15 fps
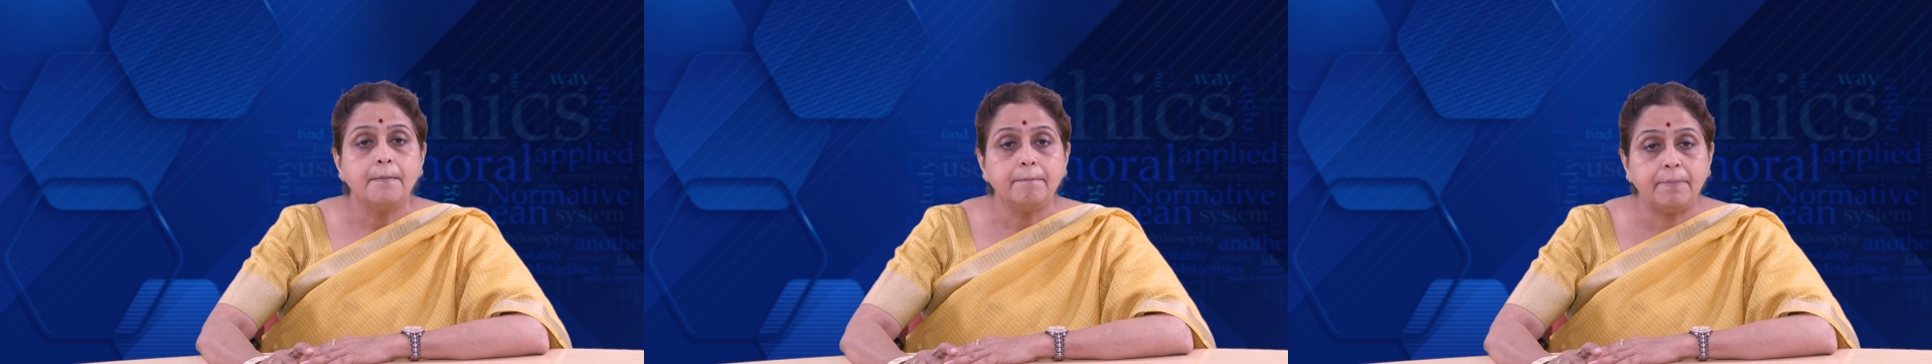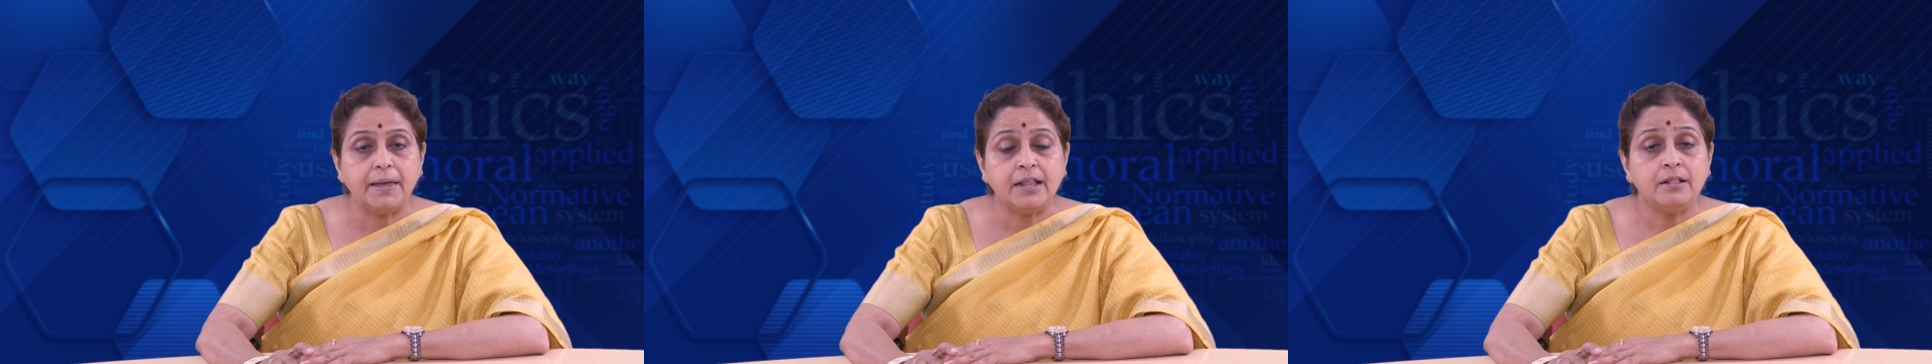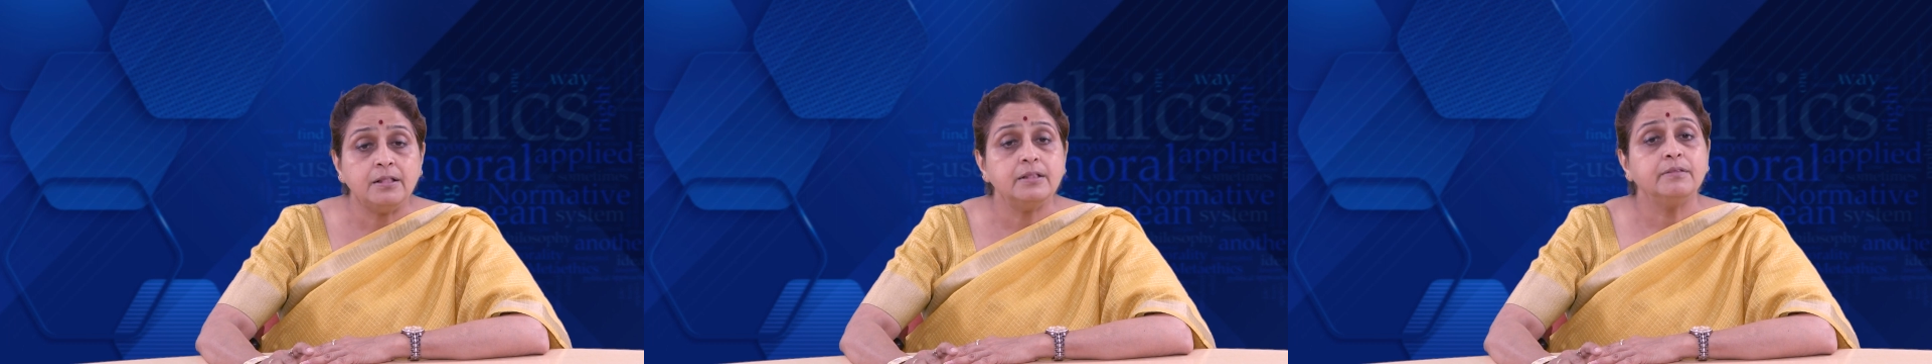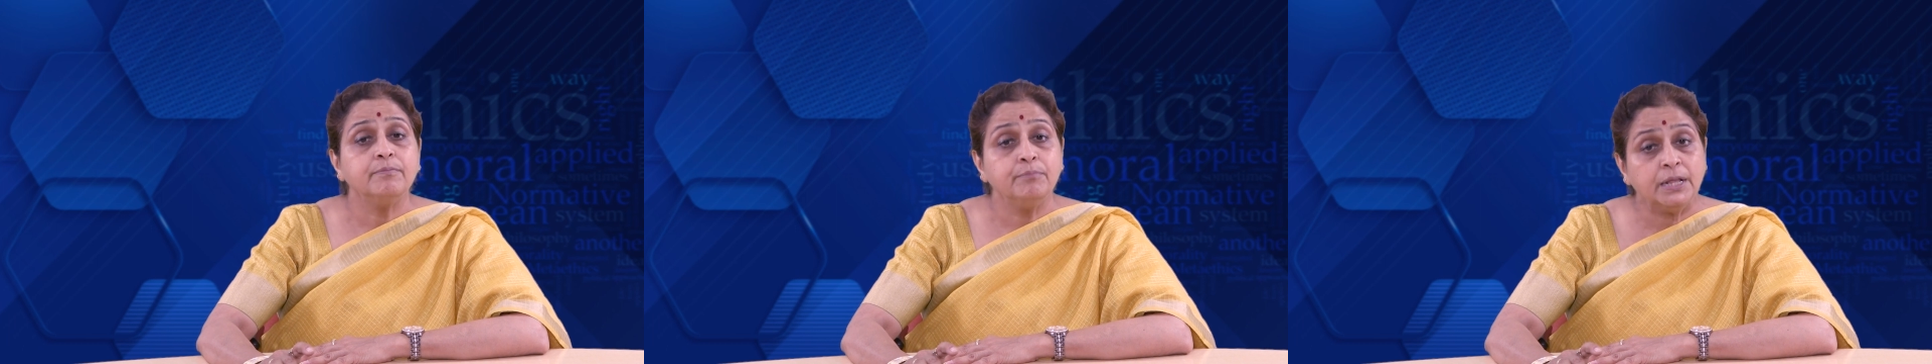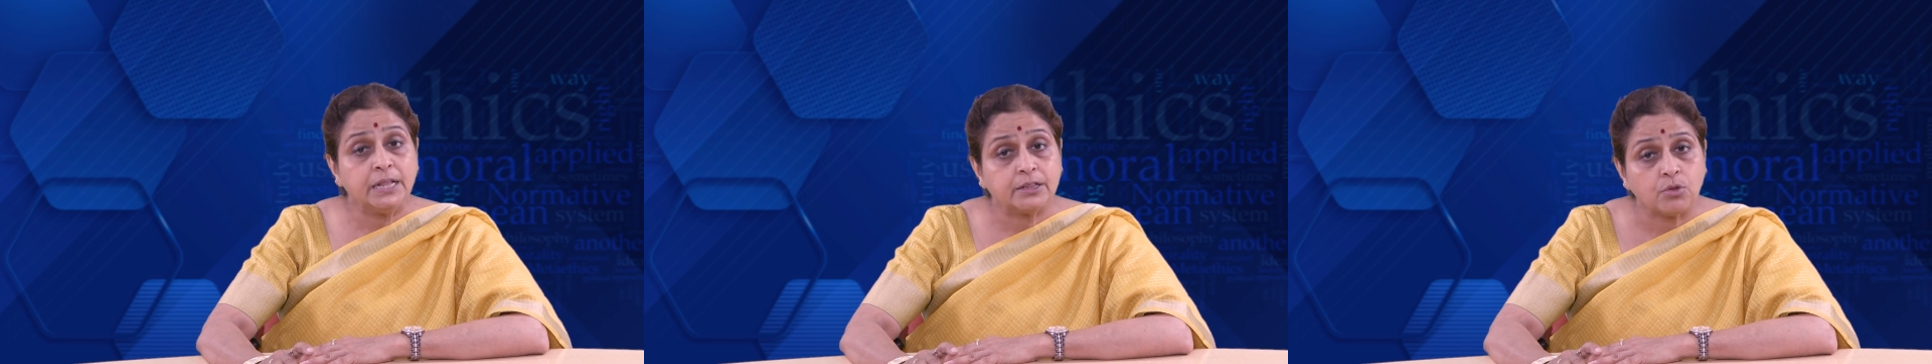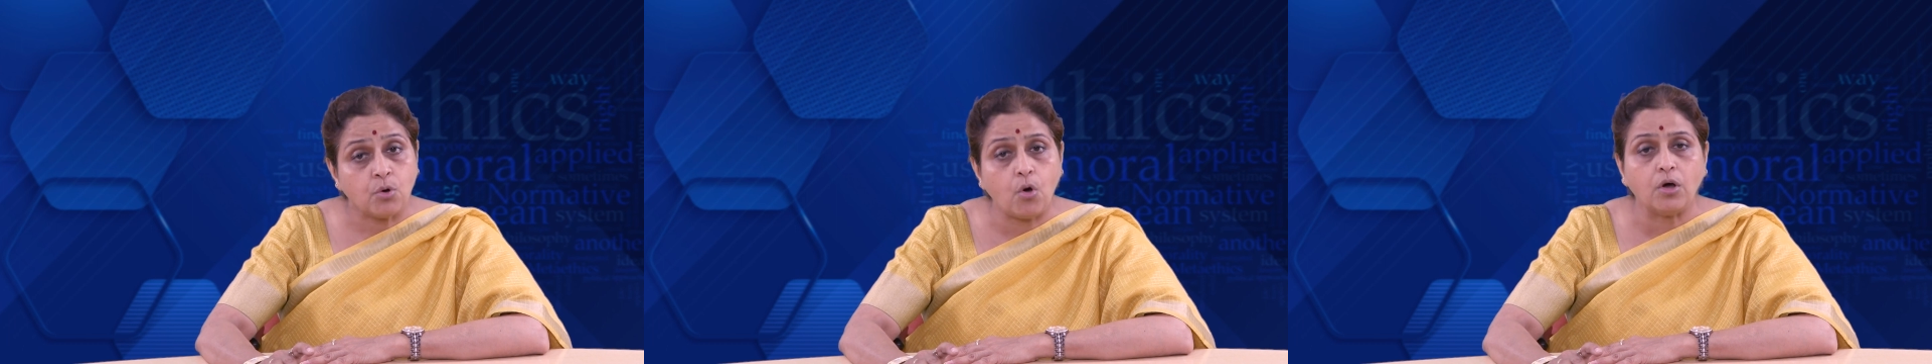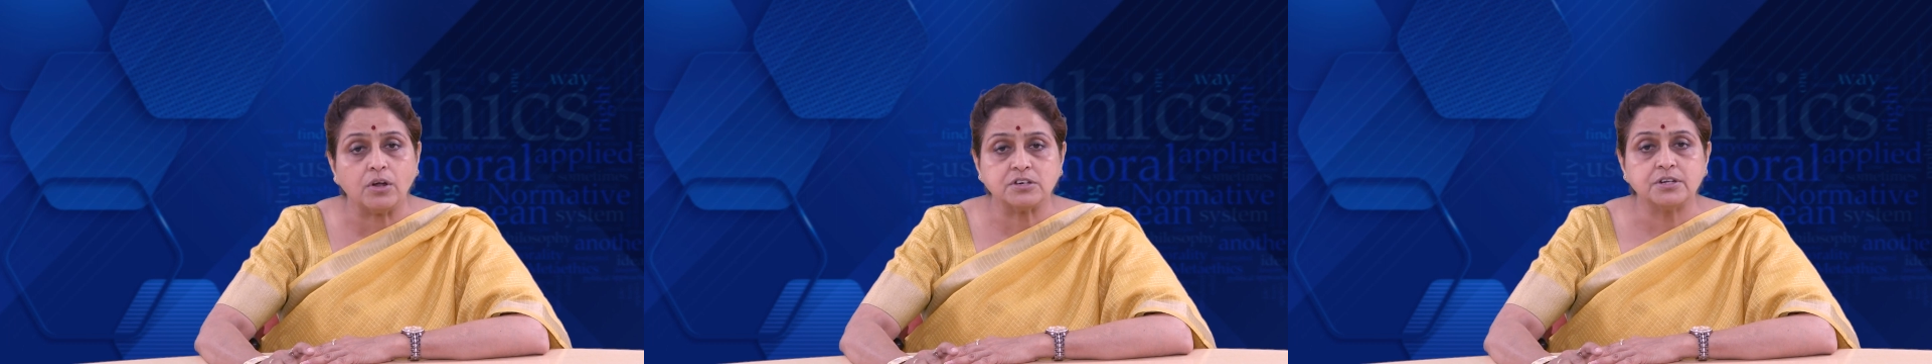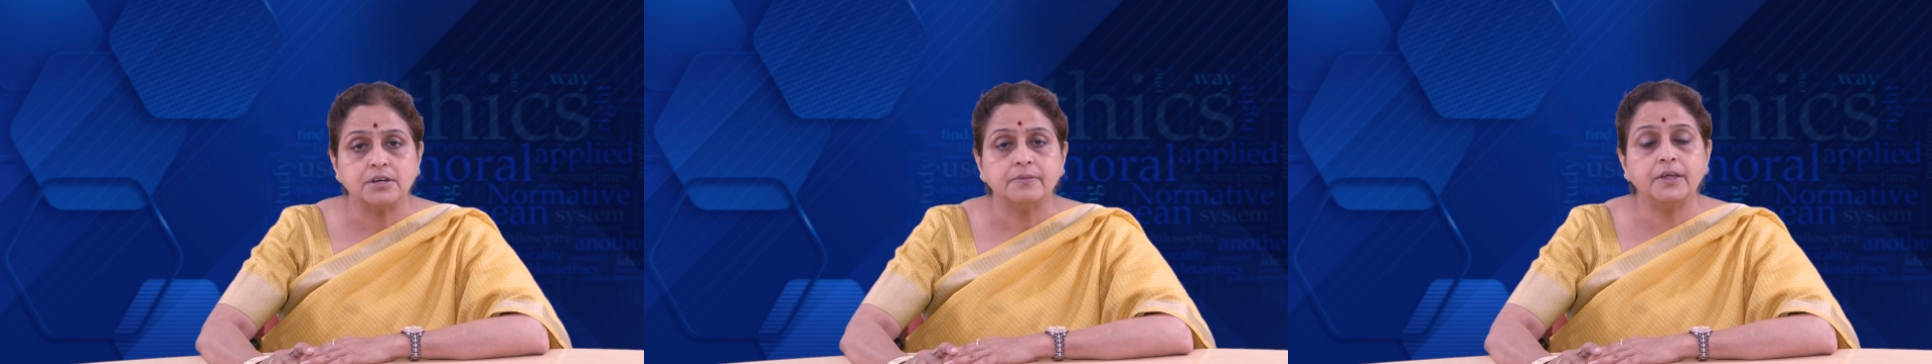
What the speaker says: Mill thought